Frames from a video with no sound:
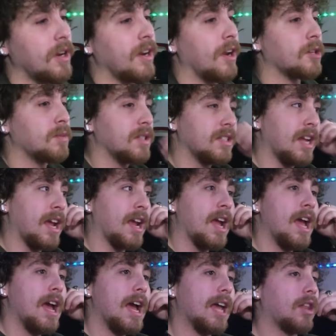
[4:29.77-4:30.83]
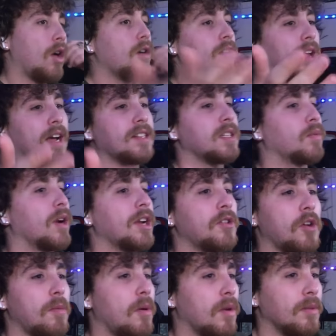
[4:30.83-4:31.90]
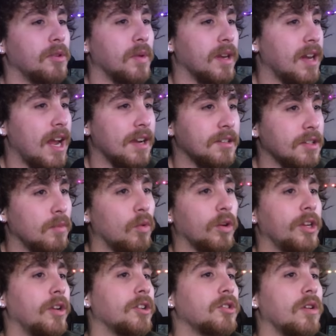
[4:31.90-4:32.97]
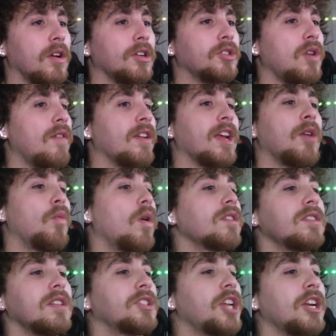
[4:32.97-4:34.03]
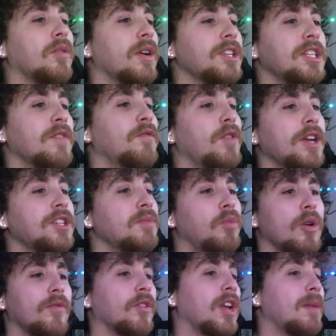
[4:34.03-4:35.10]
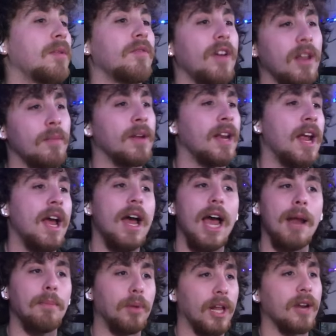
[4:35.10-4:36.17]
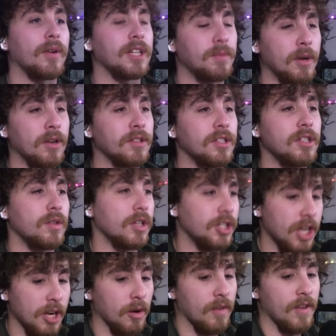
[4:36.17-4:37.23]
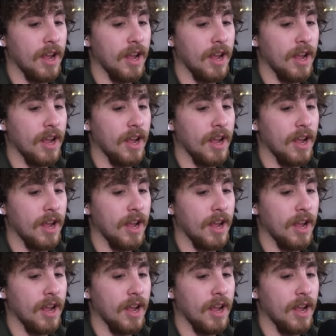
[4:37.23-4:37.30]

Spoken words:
an announcement saying, at long last, I'm ready to talk about what I'm doing next. I'm working on driving a once-in-a-generation inflection point for game development and player experiences using generative